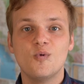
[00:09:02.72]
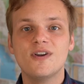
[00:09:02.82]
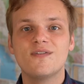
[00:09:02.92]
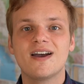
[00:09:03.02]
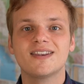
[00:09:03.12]

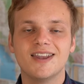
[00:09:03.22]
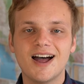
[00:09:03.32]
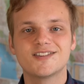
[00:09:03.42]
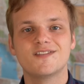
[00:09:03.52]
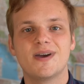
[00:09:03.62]
would find
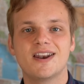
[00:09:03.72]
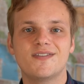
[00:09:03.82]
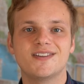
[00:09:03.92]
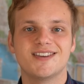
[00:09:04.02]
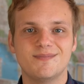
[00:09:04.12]
lots of
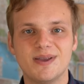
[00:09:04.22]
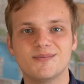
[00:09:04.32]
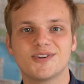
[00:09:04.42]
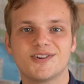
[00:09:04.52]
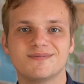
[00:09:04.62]
benefits in
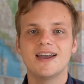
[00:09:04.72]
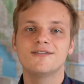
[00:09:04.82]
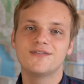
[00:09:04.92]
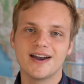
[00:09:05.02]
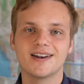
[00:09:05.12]
Pimsleur.
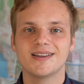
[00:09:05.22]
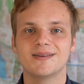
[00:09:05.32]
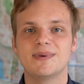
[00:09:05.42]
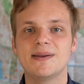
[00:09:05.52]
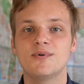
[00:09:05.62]
And finally,
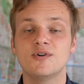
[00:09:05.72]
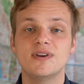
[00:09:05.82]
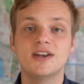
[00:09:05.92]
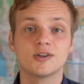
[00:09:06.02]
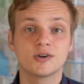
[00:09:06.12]
people who
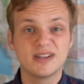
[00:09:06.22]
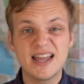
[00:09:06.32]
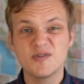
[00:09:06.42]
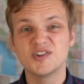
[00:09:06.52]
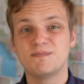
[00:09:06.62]
need to learn
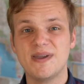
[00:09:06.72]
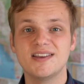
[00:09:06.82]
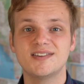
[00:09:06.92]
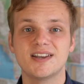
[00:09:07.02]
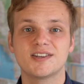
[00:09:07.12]
language
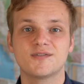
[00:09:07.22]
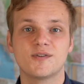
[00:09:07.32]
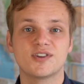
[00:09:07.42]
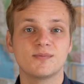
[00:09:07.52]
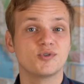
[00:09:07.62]
basics
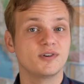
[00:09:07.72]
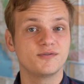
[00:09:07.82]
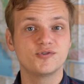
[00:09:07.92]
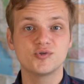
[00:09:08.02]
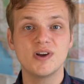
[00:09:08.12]
for some sort
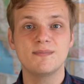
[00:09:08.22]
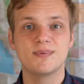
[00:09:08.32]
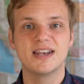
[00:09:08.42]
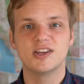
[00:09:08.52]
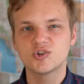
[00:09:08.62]
of
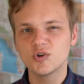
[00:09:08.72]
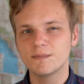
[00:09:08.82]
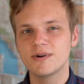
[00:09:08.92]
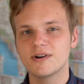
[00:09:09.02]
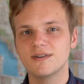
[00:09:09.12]
trip in a
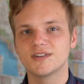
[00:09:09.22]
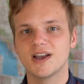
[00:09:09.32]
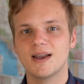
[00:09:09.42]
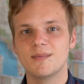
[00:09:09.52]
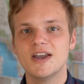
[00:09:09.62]
short period of
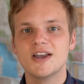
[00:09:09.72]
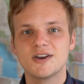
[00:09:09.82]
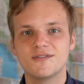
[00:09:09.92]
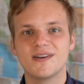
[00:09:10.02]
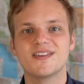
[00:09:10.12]
time
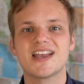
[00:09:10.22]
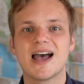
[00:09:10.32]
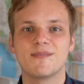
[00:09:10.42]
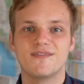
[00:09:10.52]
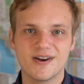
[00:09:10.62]
could find this
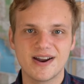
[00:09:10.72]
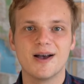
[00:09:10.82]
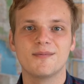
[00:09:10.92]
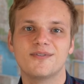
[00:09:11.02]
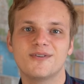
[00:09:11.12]
app very
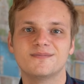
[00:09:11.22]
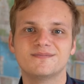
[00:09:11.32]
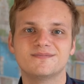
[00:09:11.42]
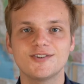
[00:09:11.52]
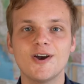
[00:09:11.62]
helpful.
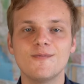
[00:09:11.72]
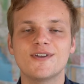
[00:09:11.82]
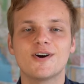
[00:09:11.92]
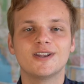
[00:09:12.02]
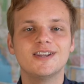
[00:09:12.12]
So
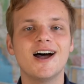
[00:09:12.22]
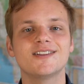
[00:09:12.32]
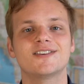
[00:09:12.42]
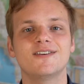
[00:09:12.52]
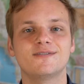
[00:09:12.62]
there are
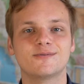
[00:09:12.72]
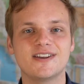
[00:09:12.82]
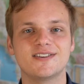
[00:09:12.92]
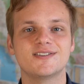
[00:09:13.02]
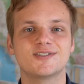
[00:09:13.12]
lots of
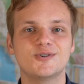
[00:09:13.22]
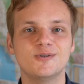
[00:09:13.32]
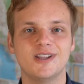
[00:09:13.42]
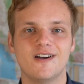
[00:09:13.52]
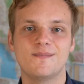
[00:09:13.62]
reasons to
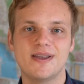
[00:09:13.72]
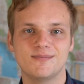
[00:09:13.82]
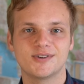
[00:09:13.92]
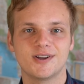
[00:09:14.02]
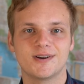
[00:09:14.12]
love
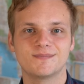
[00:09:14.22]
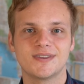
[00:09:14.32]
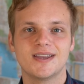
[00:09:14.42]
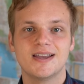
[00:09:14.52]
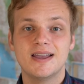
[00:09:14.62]
Pimsleur.
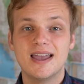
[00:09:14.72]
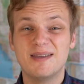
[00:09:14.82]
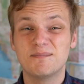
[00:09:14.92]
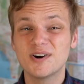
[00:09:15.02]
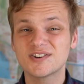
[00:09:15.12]

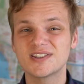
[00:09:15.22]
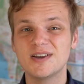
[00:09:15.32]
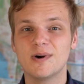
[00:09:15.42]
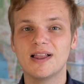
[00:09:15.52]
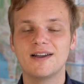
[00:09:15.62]
And
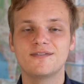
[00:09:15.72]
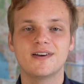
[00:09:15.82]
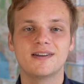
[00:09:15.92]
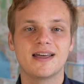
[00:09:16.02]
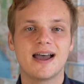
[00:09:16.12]
personally, while I
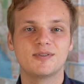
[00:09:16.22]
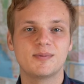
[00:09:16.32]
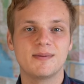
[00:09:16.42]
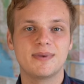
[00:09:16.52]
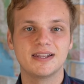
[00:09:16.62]
find the app
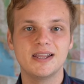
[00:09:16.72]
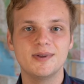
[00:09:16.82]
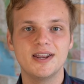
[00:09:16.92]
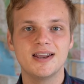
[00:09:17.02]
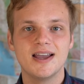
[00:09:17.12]
to be a bit
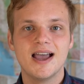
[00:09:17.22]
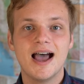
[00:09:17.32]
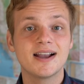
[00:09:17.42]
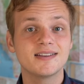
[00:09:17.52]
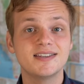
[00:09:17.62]
limited,
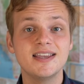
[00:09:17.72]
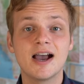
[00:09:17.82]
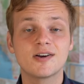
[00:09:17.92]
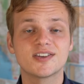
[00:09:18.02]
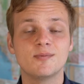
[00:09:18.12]
I could see
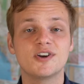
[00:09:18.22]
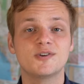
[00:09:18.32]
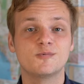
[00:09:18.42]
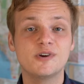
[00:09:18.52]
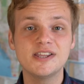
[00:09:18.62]
how someone
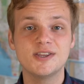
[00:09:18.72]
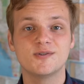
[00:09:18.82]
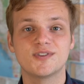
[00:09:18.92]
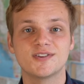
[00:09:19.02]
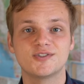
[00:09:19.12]
could really
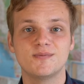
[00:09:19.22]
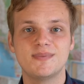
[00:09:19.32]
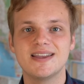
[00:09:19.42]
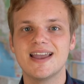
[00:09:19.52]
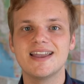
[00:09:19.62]
use this to
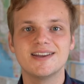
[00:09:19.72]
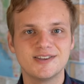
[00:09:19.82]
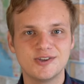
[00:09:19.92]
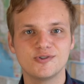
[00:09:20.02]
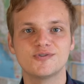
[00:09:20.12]
be a
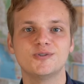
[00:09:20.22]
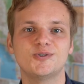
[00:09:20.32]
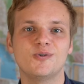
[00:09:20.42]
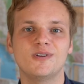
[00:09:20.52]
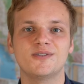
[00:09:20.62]
useful
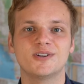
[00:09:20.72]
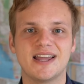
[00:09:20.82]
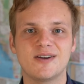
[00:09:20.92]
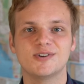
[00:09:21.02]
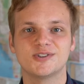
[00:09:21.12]
tool in their
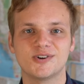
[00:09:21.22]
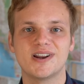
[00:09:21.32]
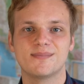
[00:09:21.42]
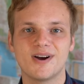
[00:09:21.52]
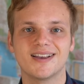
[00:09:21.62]
language
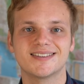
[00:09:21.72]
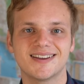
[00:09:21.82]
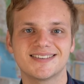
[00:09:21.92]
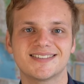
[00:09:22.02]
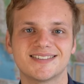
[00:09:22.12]
learning
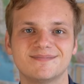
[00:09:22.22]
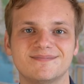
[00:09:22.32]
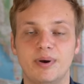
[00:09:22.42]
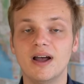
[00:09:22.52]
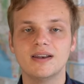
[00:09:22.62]
process.
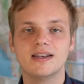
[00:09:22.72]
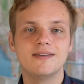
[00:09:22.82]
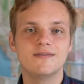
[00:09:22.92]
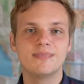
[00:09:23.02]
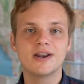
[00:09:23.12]
But an
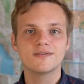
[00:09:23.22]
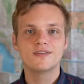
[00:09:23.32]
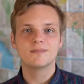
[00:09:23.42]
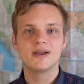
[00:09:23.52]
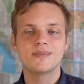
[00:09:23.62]
even better
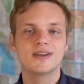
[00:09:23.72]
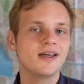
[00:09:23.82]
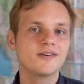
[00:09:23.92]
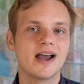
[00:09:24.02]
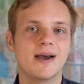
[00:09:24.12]
fit might be
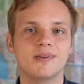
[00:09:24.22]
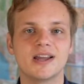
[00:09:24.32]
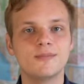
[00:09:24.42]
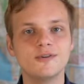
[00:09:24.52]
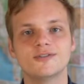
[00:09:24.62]
another app
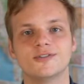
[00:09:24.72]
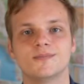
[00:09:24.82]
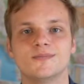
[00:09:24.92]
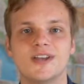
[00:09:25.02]
like Busuu.